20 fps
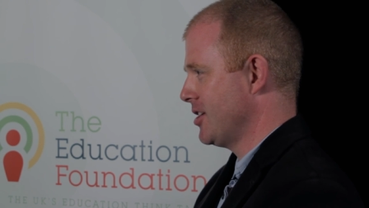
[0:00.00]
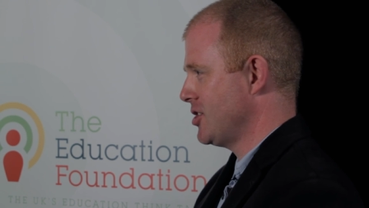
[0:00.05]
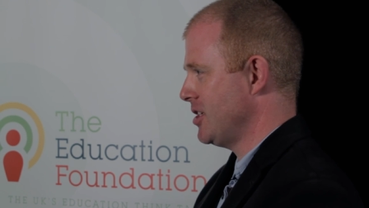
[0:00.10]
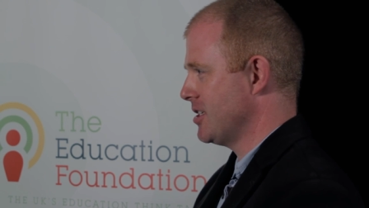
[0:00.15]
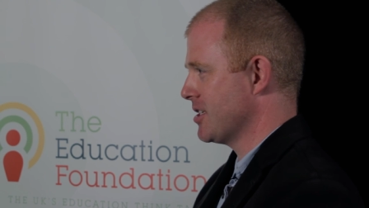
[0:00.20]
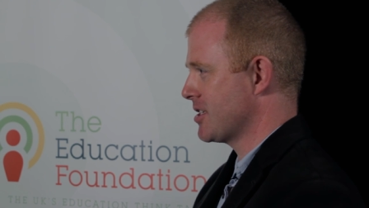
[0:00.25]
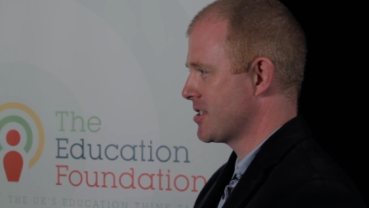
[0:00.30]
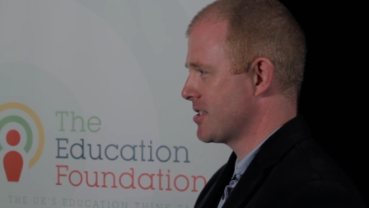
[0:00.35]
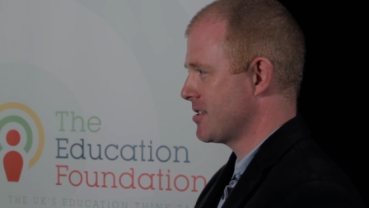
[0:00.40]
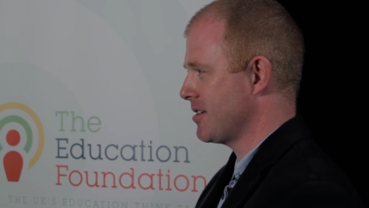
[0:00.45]
she
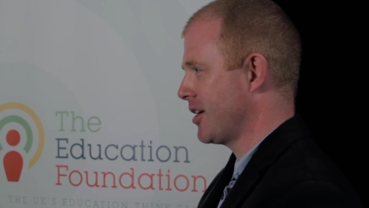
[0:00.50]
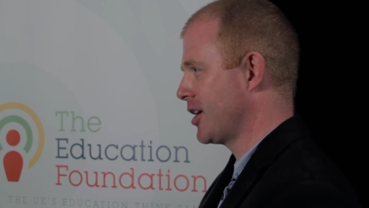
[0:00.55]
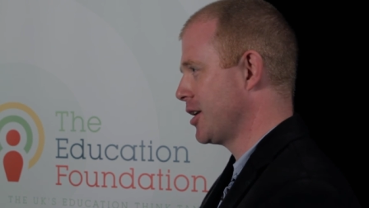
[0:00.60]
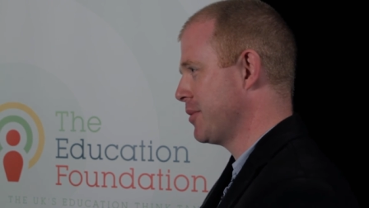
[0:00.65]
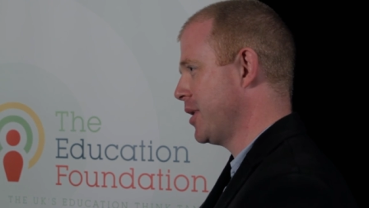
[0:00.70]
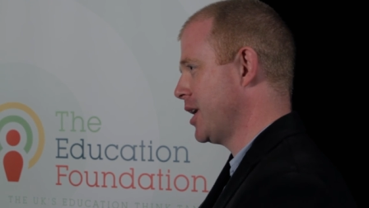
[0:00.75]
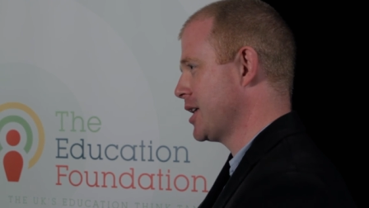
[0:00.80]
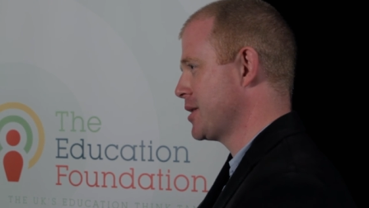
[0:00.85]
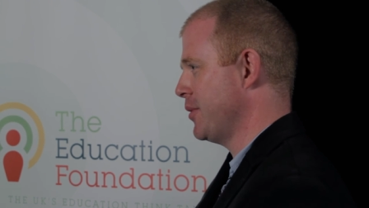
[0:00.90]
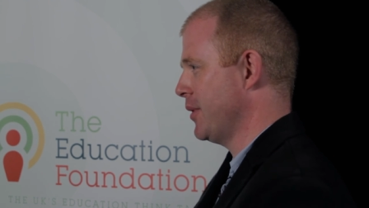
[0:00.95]
just sidled
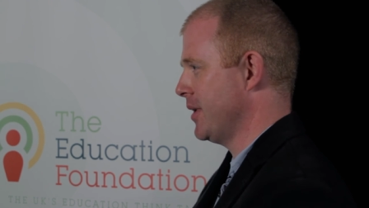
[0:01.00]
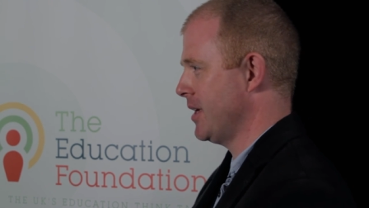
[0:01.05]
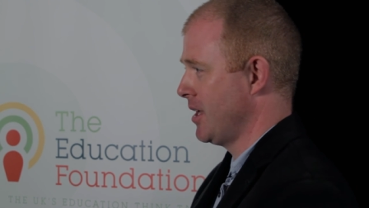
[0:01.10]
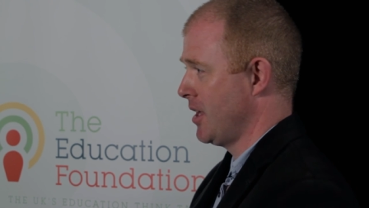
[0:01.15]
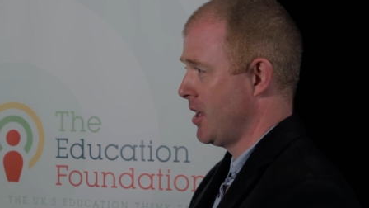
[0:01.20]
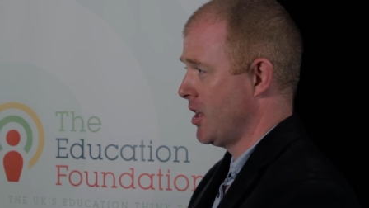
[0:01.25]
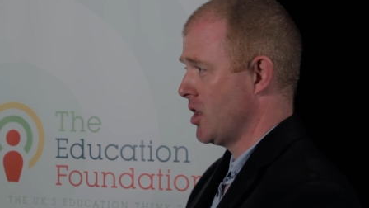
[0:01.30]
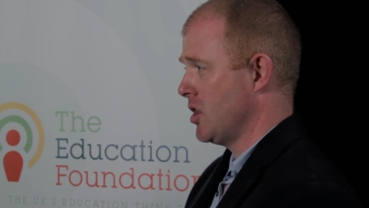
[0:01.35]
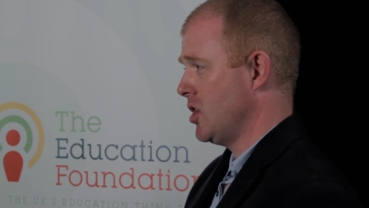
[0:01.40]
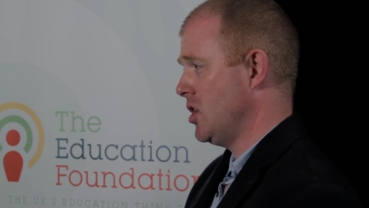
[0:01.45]
past me and went,
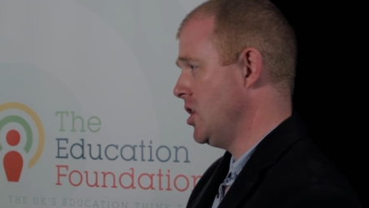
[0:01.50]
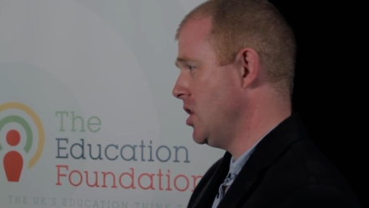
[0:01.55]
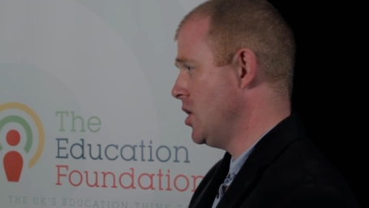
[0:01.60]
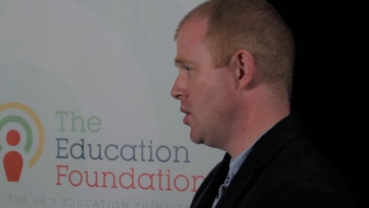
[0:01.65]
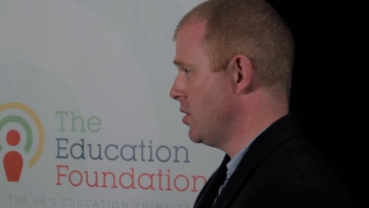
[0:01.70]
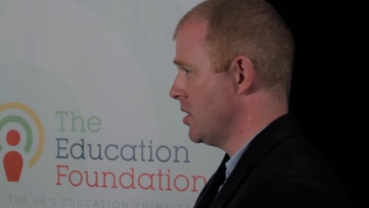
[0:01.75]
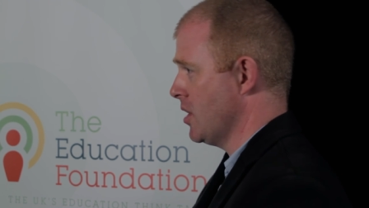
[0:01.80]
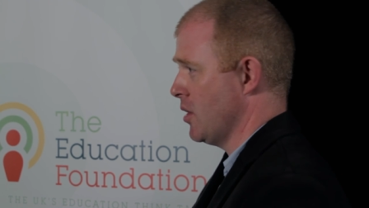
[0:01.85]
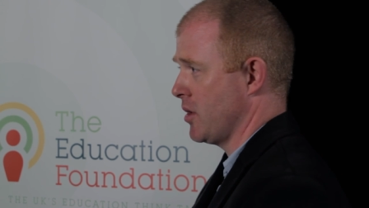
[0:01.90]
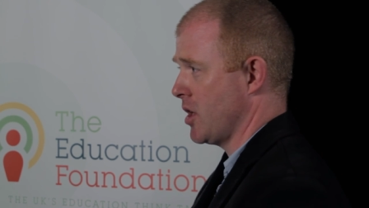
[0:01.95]
"You
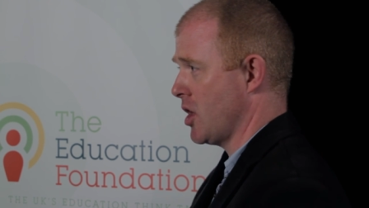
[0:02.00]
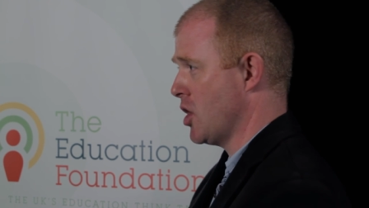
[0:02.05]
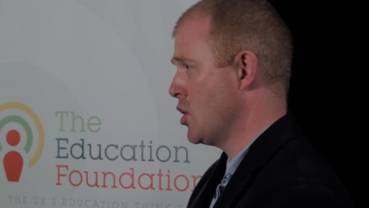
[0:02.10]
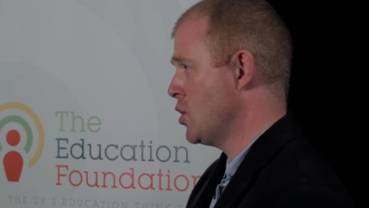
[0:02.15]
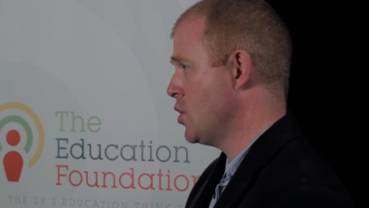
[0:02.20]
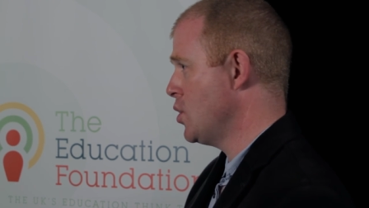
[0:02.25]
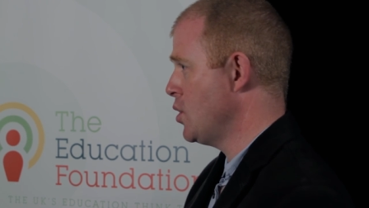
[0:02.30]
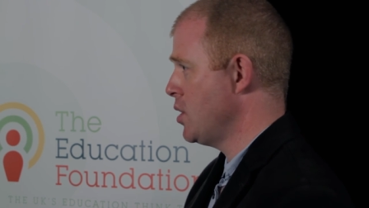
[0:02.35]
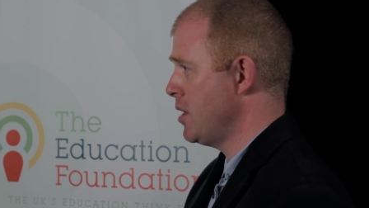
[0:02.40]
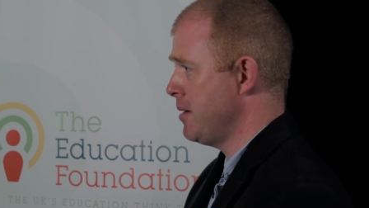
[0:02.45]
don't
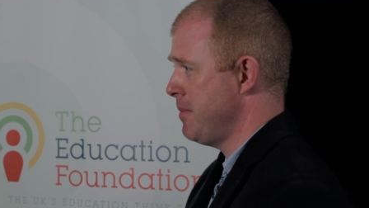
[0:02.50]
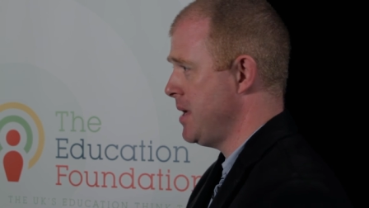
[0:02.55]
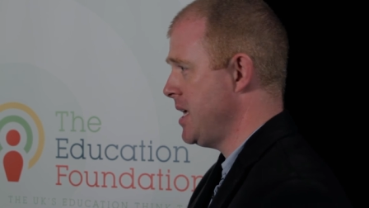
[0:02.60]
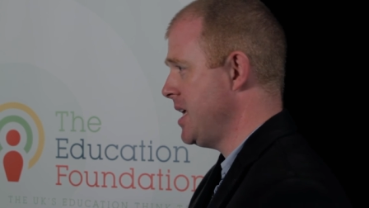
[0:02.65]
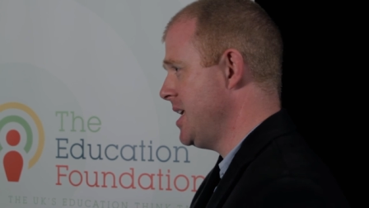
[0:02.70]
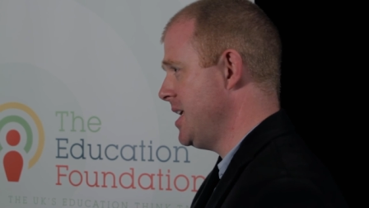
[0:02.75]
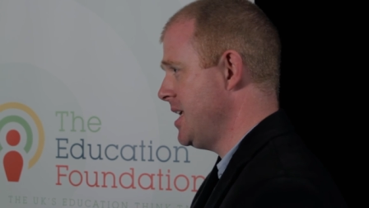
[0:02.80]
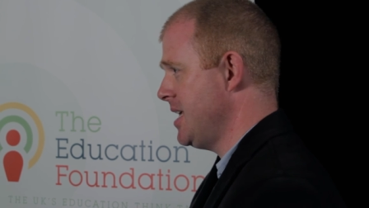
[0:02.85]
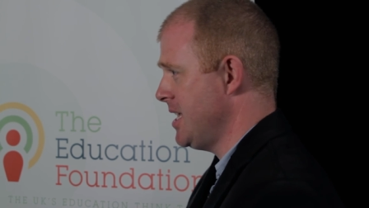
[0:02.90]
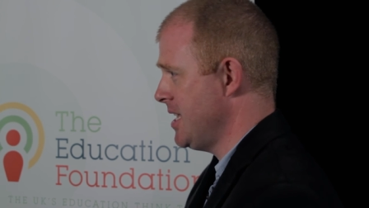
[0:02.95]
own
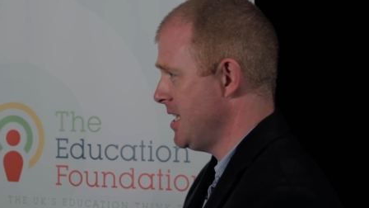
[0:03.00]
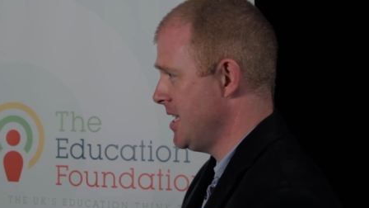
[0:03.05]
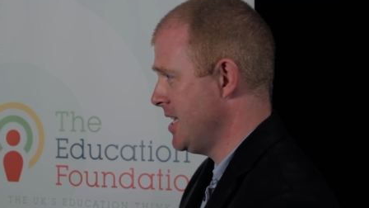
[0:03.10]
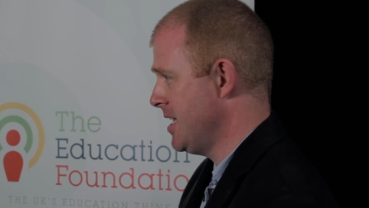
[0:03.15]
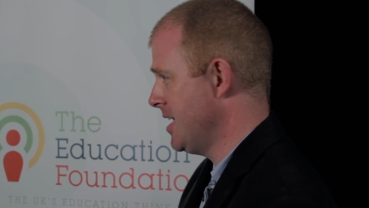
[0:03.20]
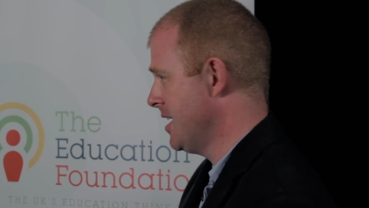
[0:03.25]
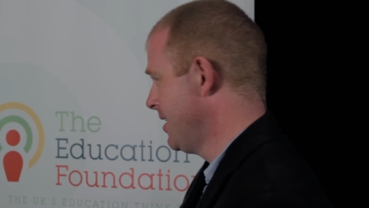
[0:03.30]
me,"